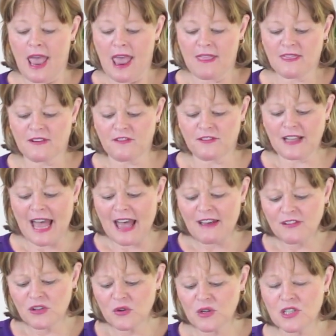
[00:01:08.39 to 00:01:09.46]
and the
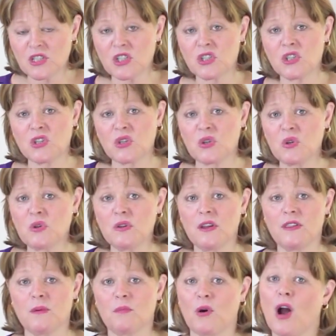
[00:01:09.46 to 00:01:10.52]
flavonoids soothe
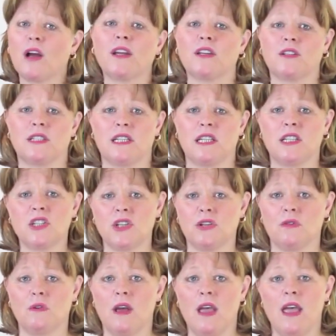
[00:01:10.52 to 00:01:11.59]
the bronchial
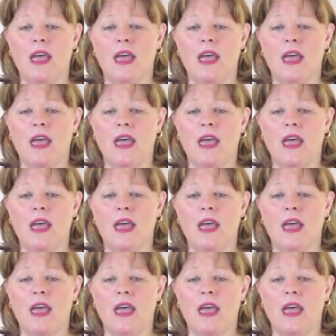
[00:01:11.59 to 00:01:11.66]
tissue.